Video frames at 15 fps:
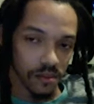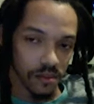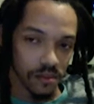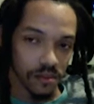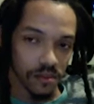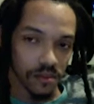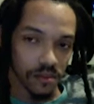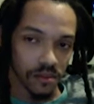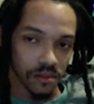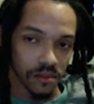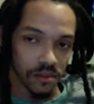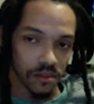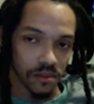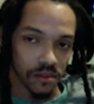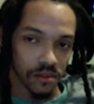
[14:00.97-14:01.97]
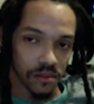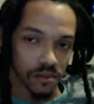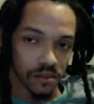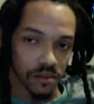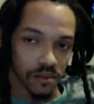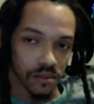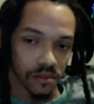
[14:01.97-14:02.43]

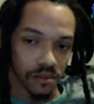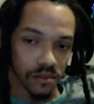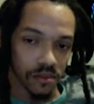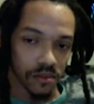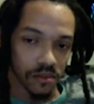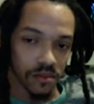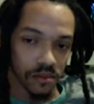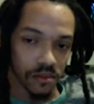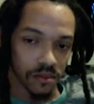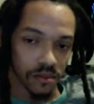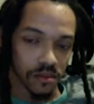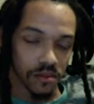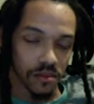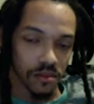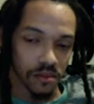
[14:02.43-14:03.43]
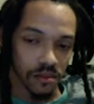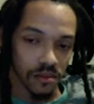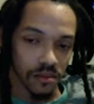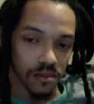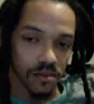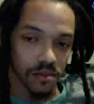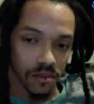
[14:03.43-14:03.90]

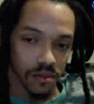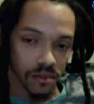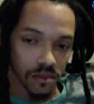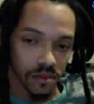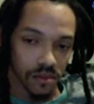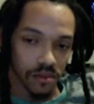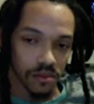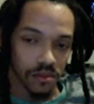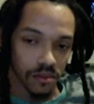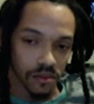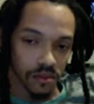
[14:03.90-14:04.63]
(not speaking)